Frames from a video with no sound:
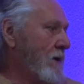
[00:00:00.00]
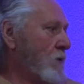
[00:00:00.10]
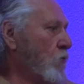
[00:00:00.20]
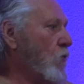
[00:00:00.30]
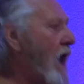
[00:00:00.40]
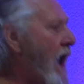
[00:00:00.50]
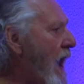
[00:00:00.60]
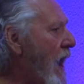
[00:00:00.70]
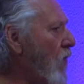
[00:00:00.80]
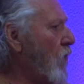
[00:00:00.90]

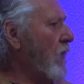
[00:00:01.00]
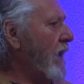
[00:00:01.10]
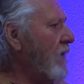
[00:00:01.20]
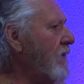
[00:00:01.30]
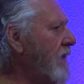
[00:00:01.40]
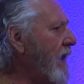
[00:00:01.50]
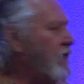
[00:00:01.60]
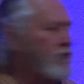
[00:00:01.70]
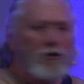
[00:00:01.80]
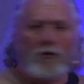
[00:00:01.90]
Wow,
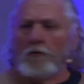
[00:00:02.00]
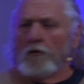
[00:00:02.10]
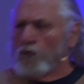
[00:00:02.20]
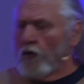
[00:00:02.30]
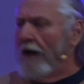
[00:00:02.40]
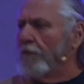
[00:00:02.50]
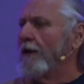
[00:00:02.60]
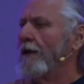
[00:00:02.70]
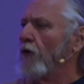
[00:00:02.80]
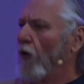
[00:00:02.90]
Eliezer
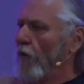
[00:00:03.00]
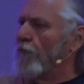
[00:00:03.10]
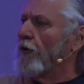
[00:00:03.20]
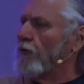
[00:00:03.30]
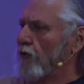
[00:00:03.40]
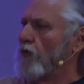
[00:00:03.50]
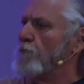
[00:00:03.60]
traveling over to